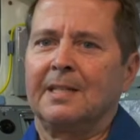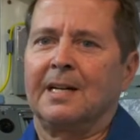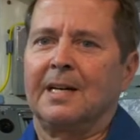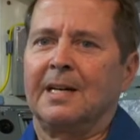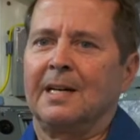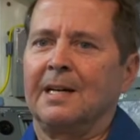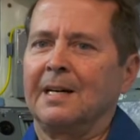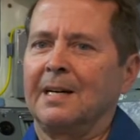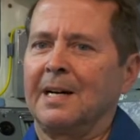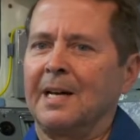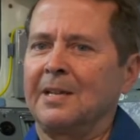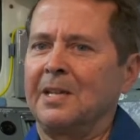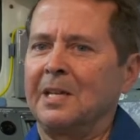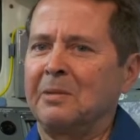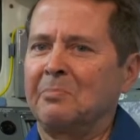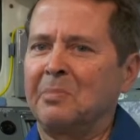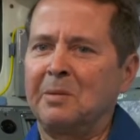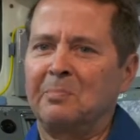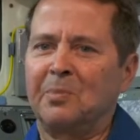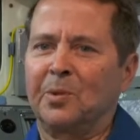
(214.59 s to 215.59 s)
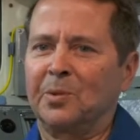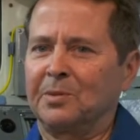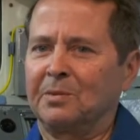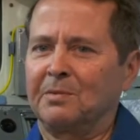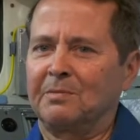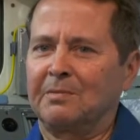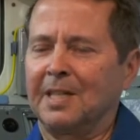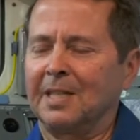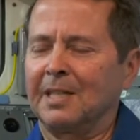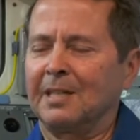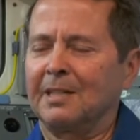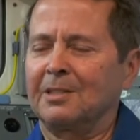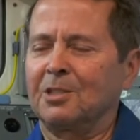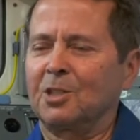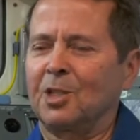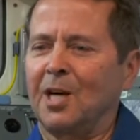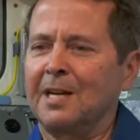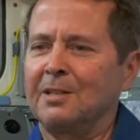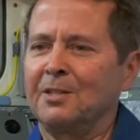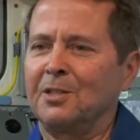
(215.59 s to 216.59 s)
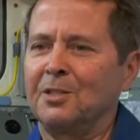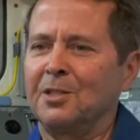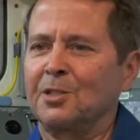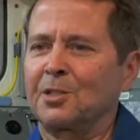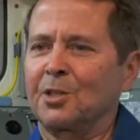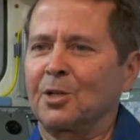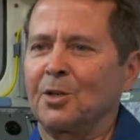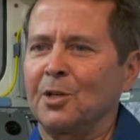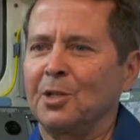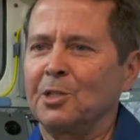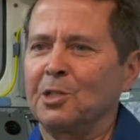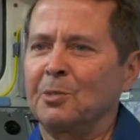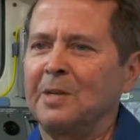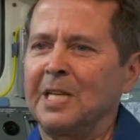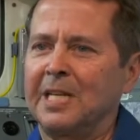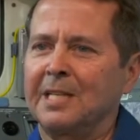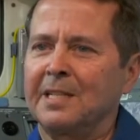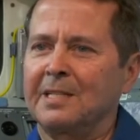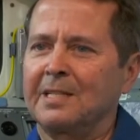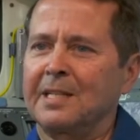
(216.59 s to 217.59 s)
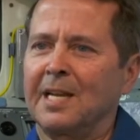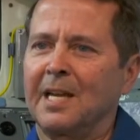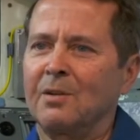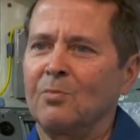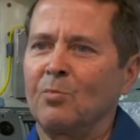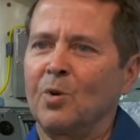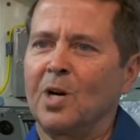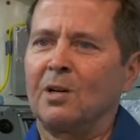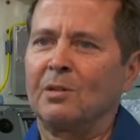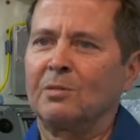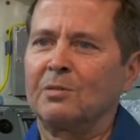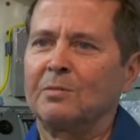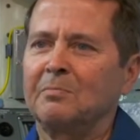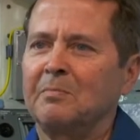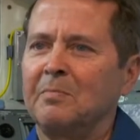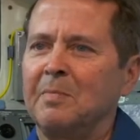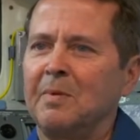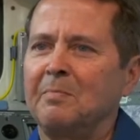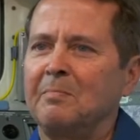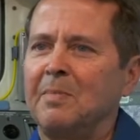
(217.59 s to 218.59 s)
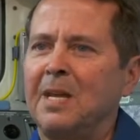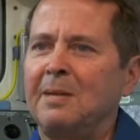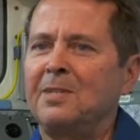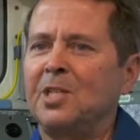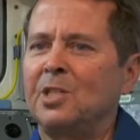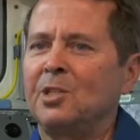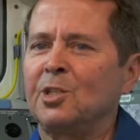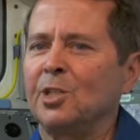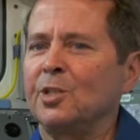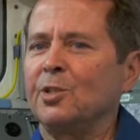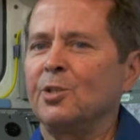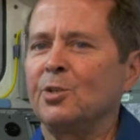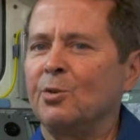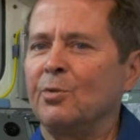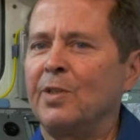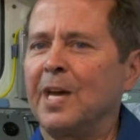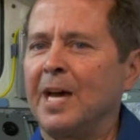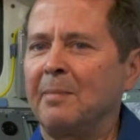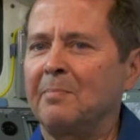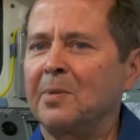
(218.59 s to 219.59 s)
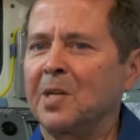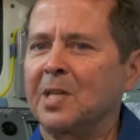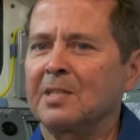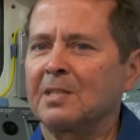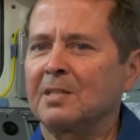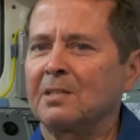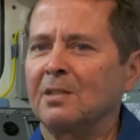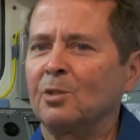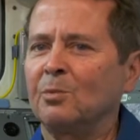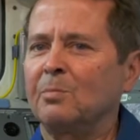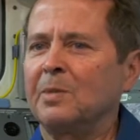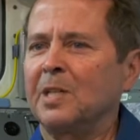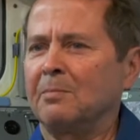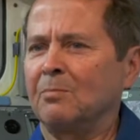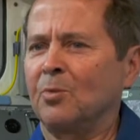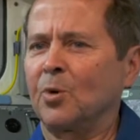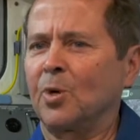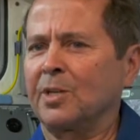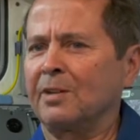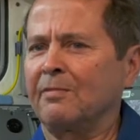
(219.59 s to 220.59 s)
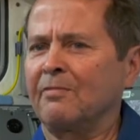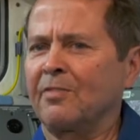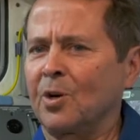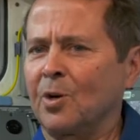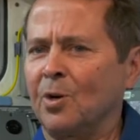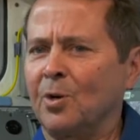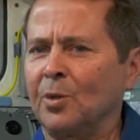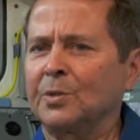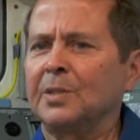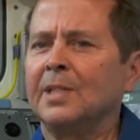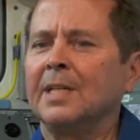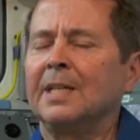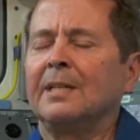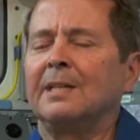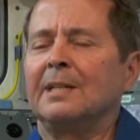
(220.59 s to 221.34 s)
I think people tried to discourage me to say, well, maybe you shouldn't do that because it's a little bit more difficult.